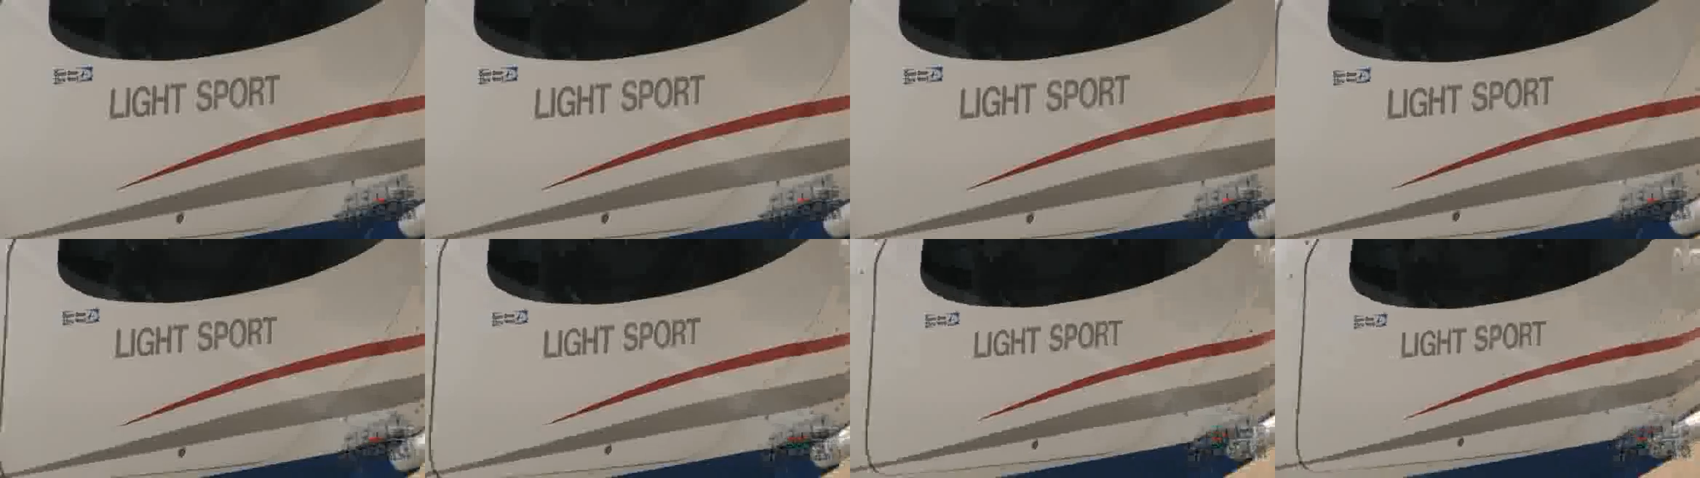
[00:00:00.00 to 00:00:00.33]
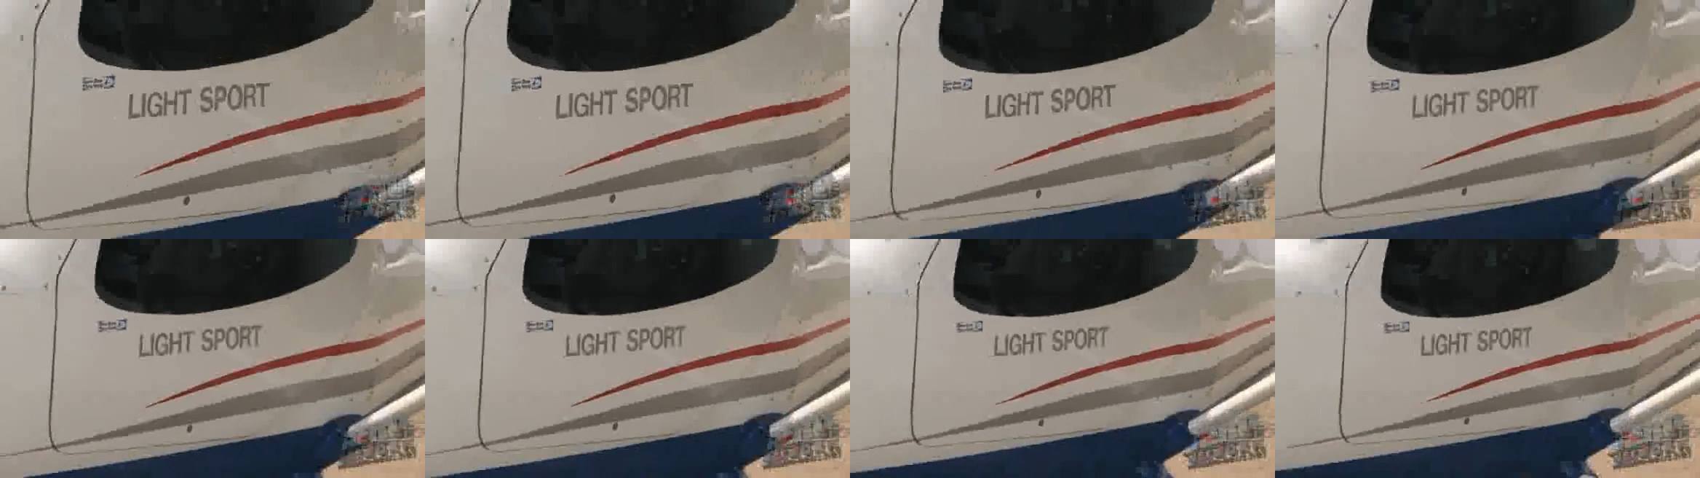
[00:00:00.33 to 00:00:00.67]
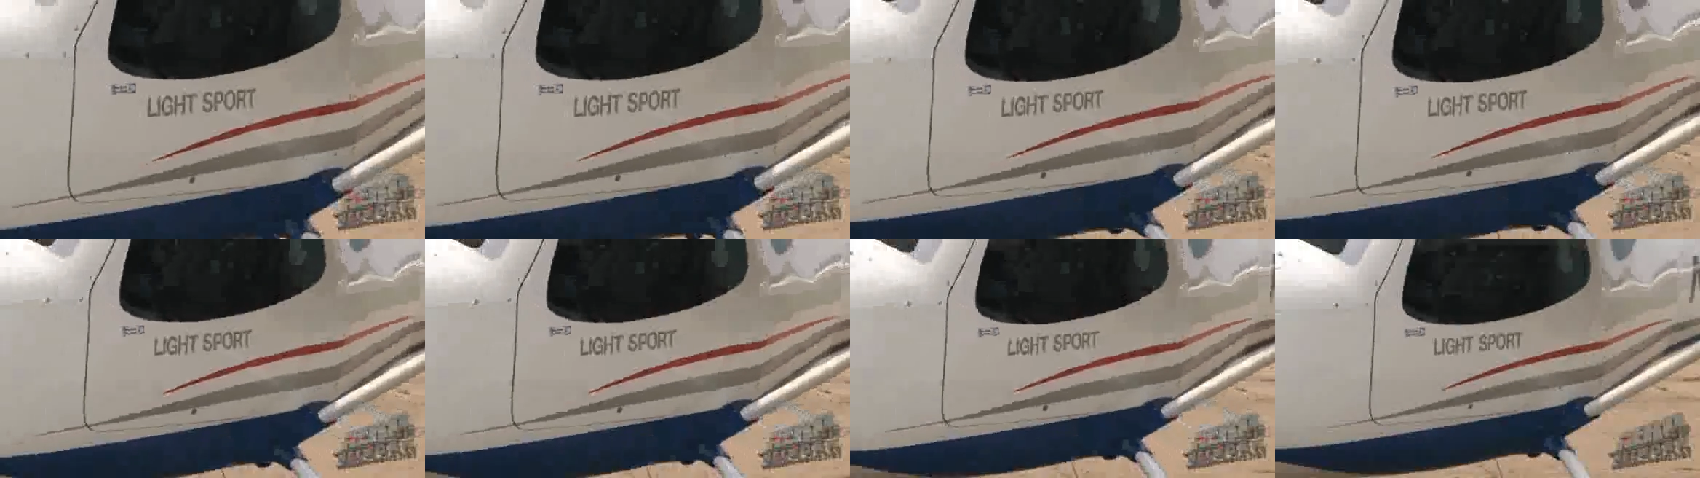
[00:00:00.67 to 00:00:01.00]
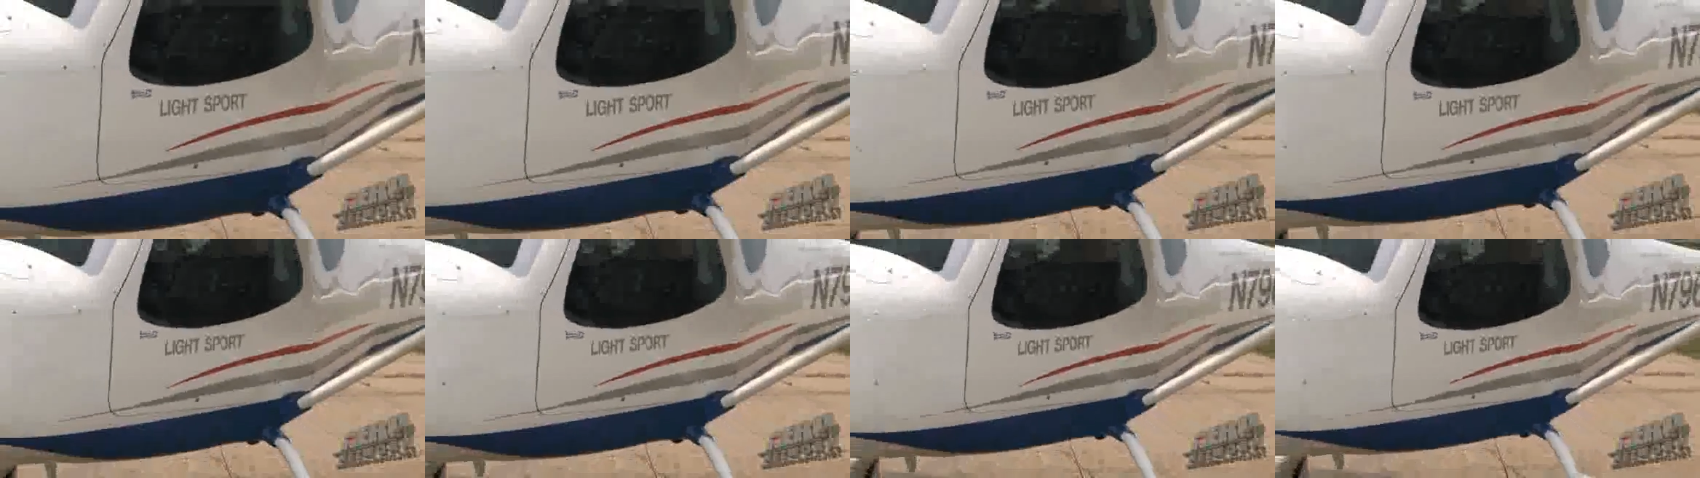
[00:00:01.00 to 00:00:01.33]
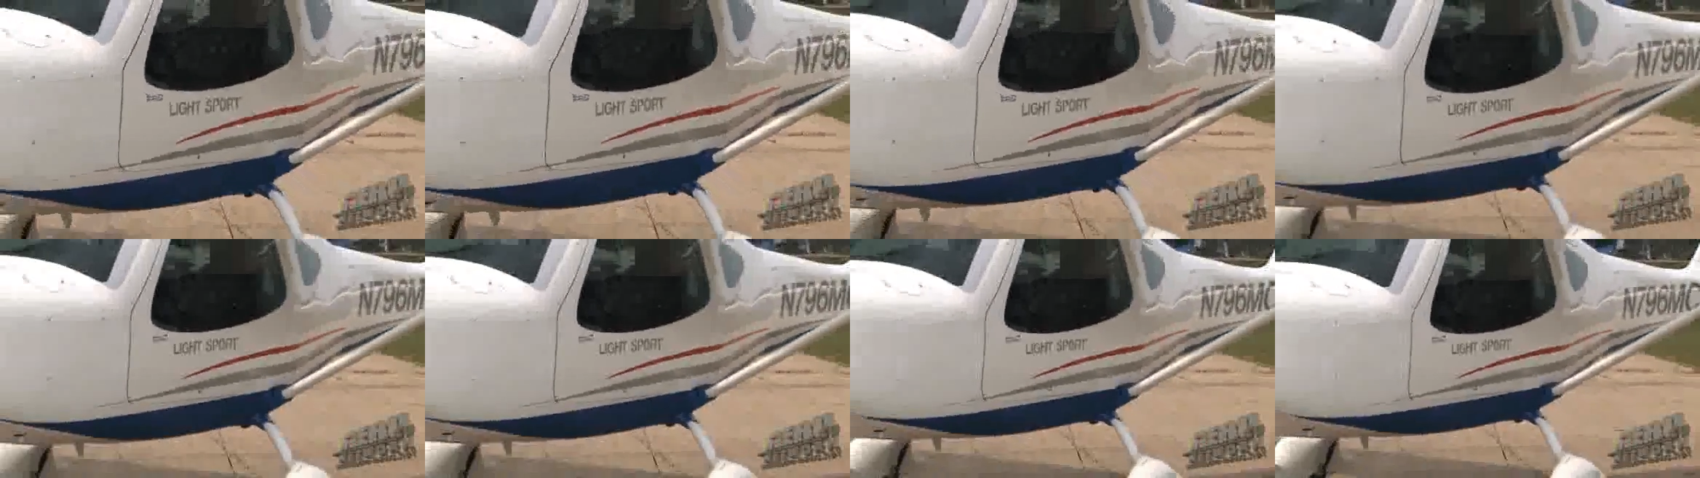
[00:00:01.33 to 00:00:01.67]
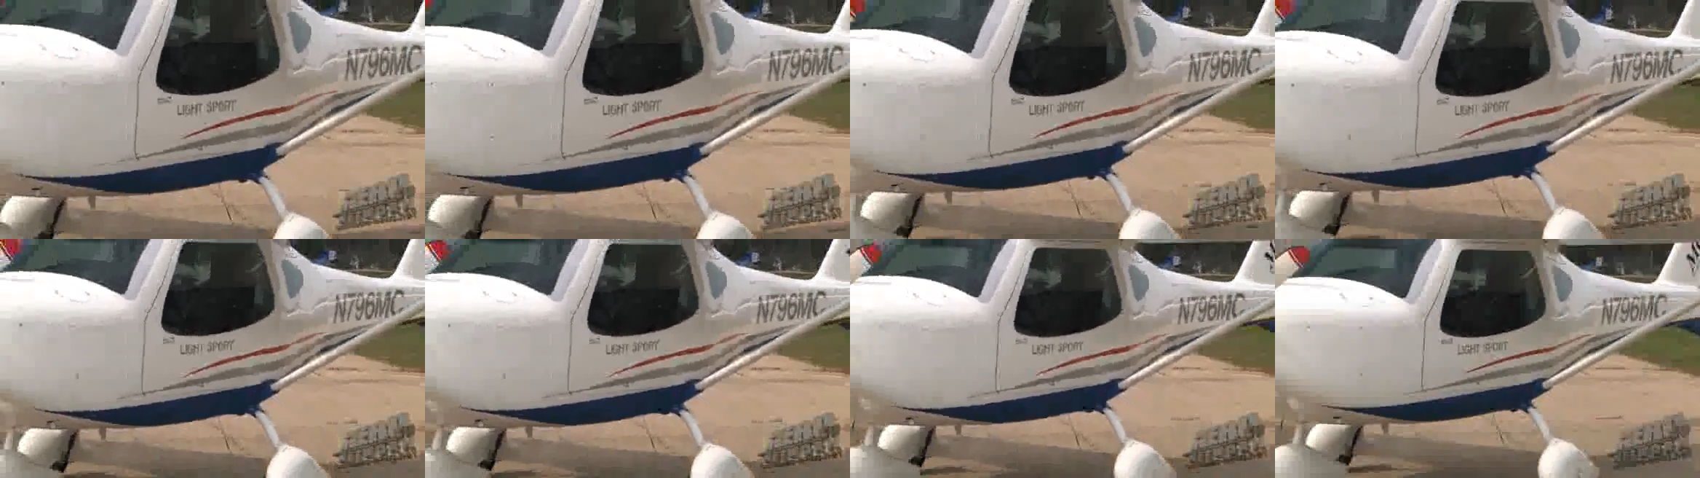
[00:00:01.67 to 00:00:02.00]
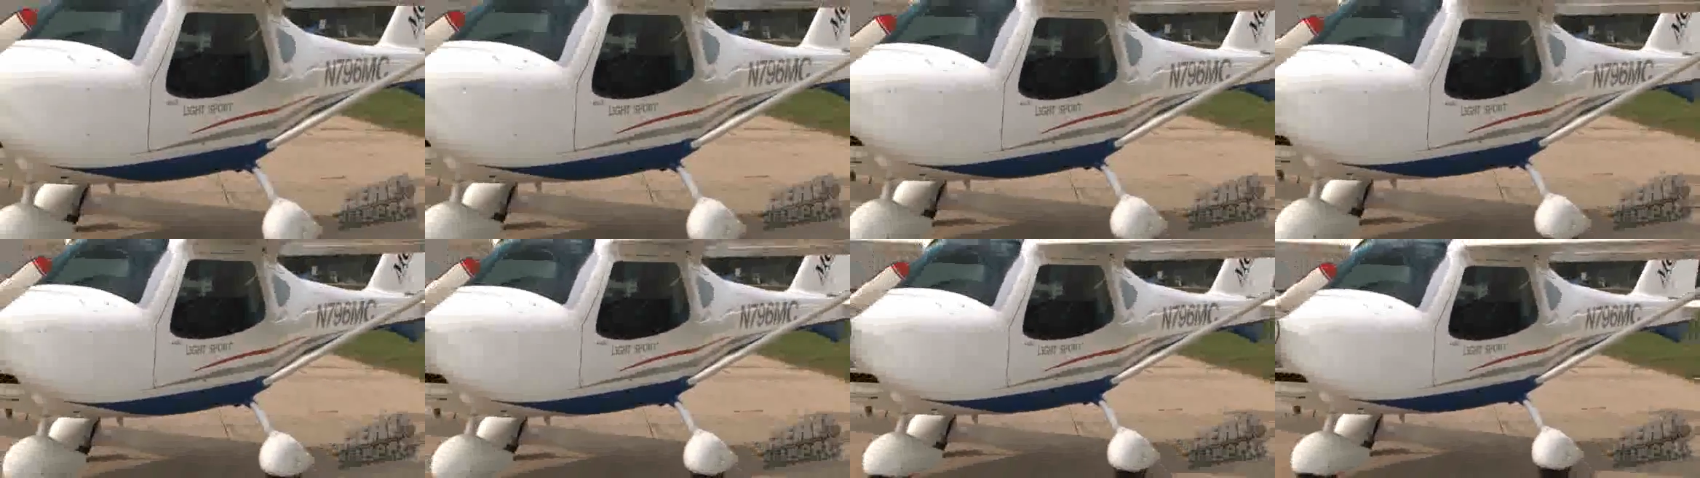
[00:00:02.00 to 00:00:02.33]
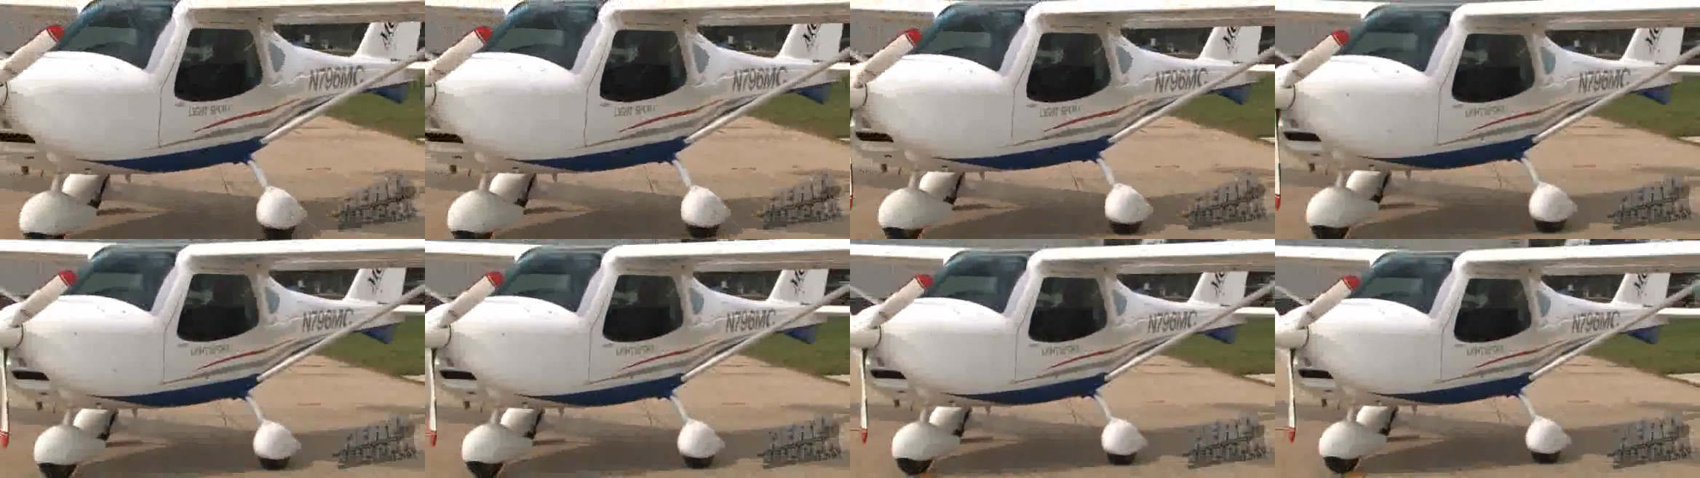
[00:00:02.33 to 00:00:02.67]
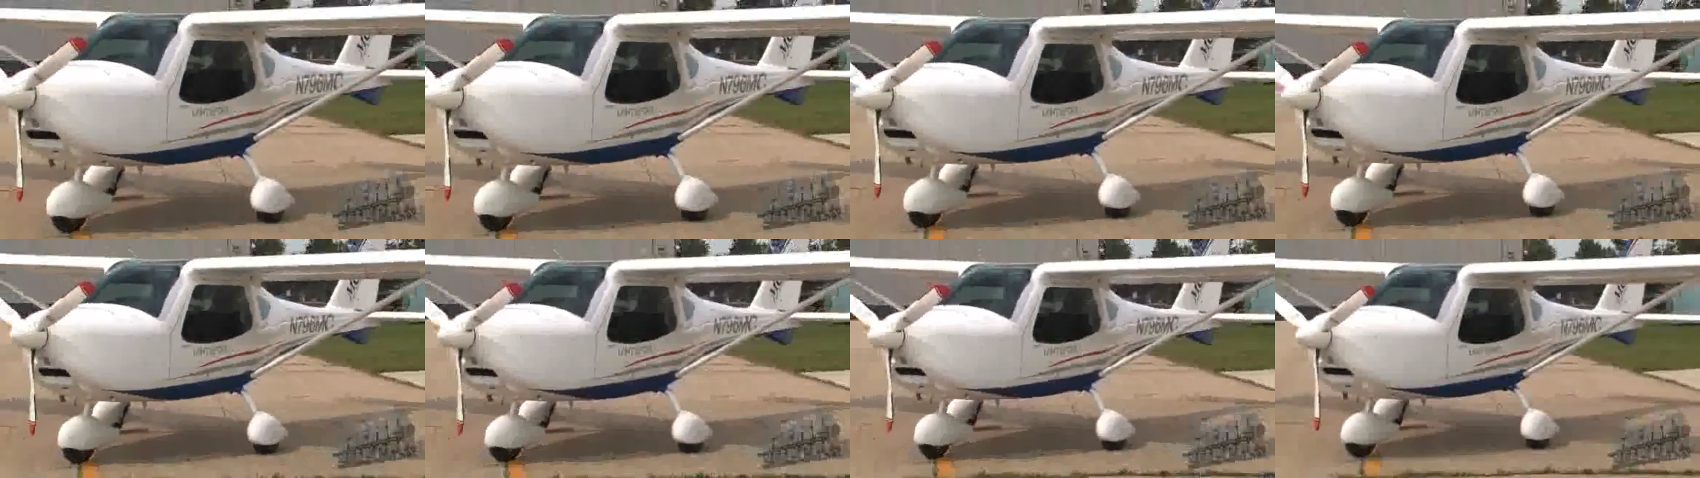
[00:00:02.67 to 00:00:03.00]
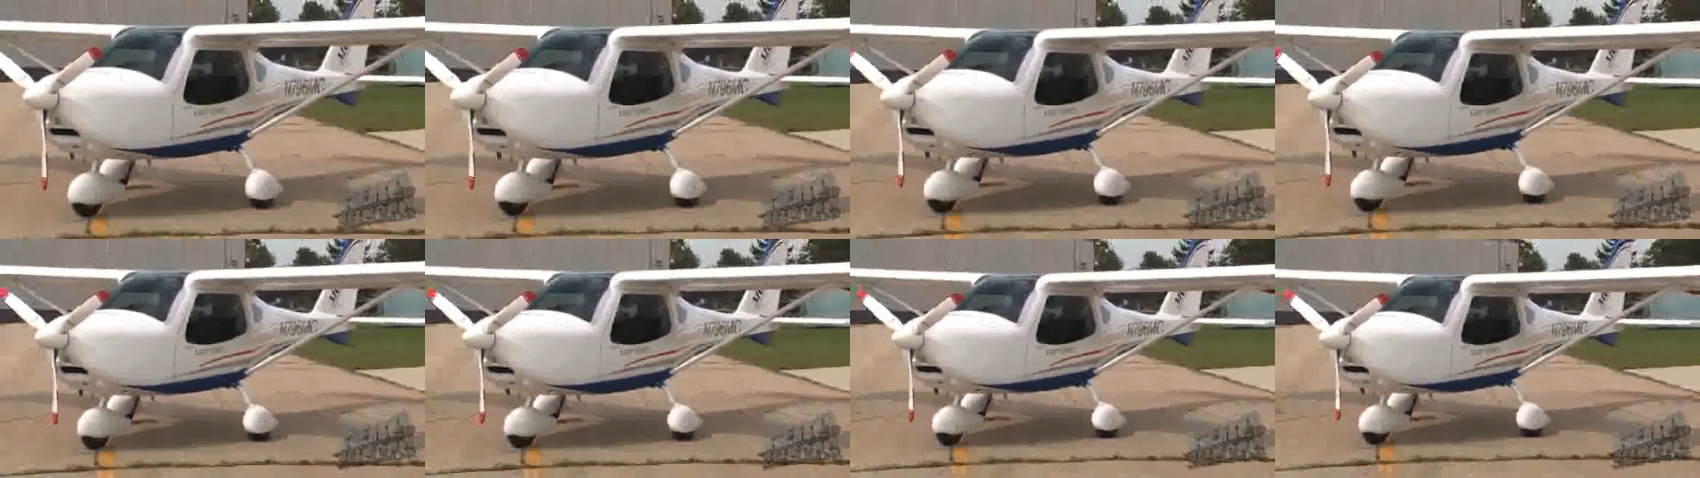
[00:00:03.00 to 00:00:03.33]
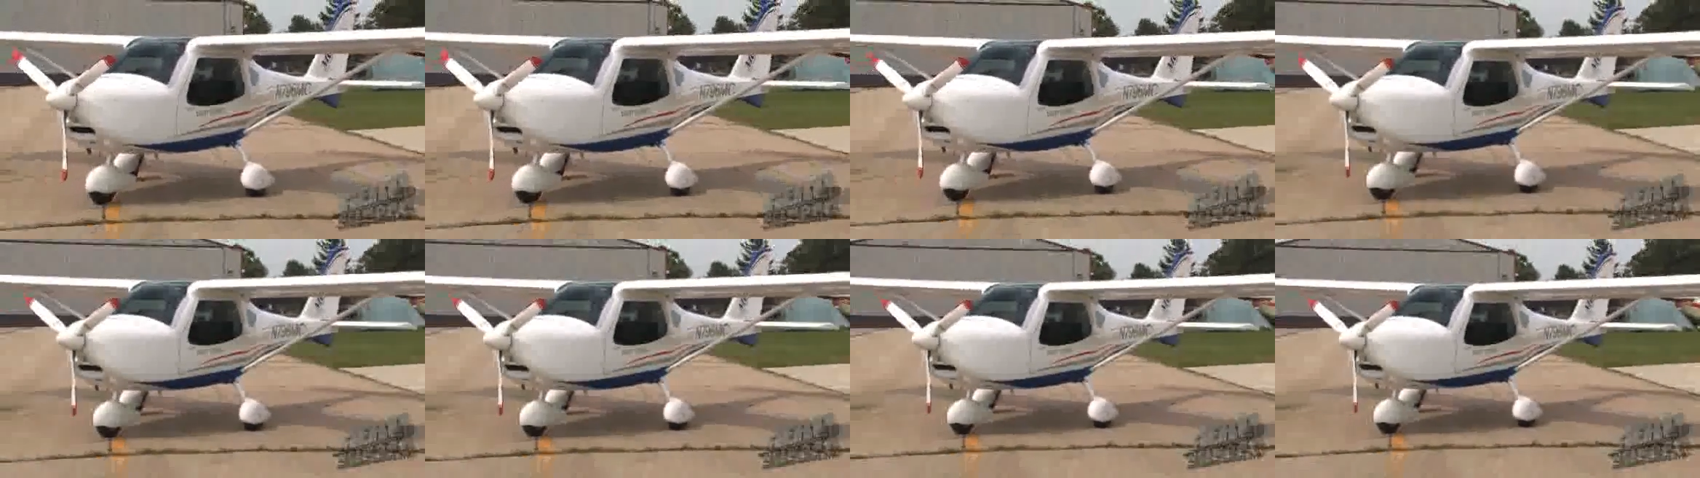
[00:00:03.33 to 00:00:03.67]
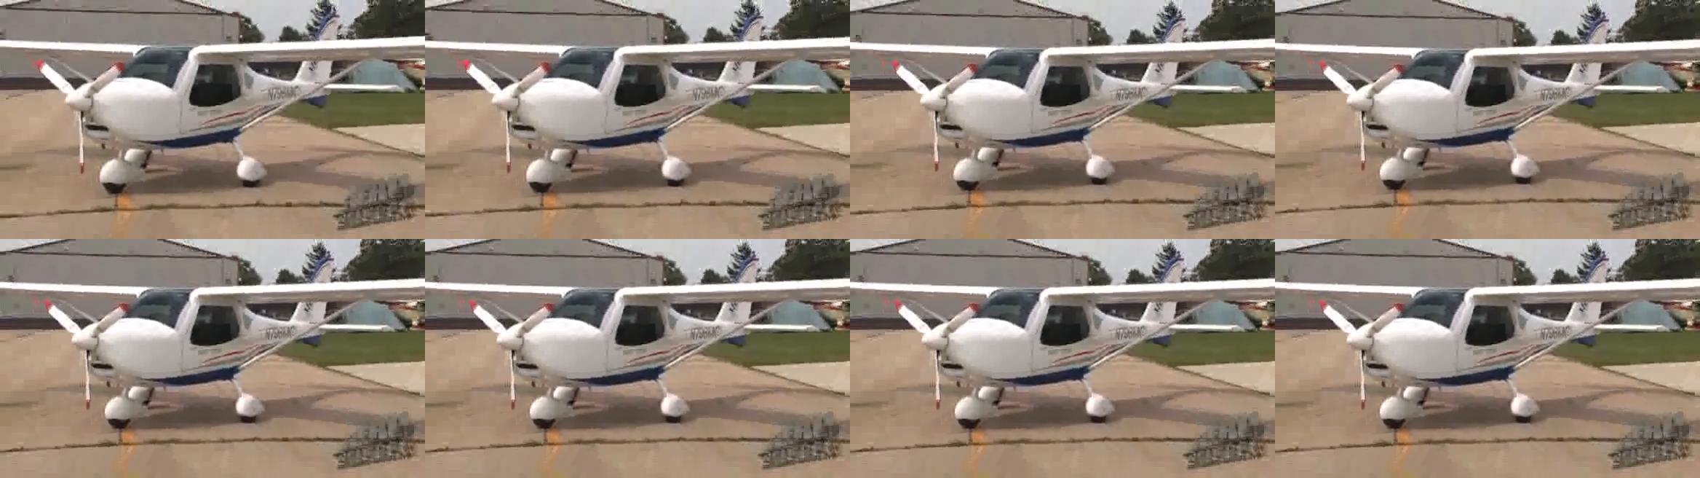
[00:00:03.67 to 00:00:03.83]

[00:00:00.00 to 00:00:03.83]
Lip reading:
Nobody's mouth can be seen.